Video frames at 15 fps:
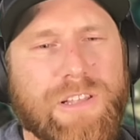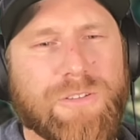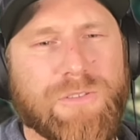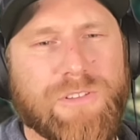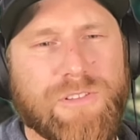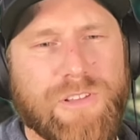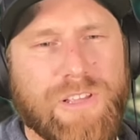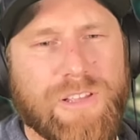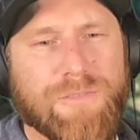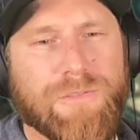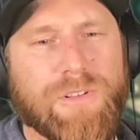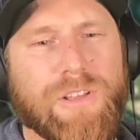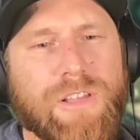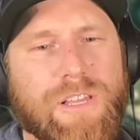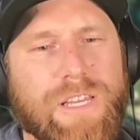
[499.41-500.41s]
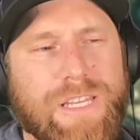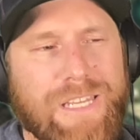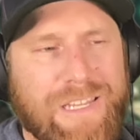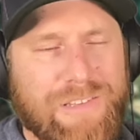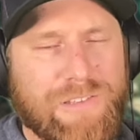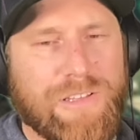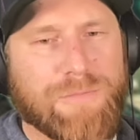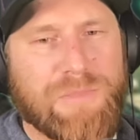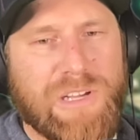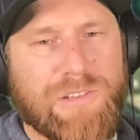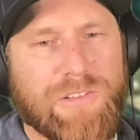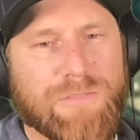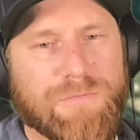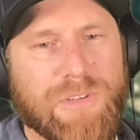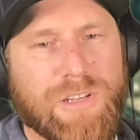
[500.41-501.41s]
They would save decent
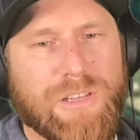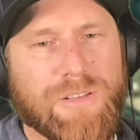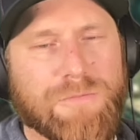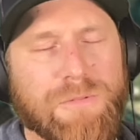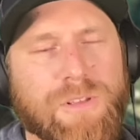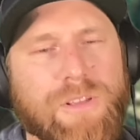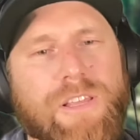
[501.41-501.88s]
amounts of money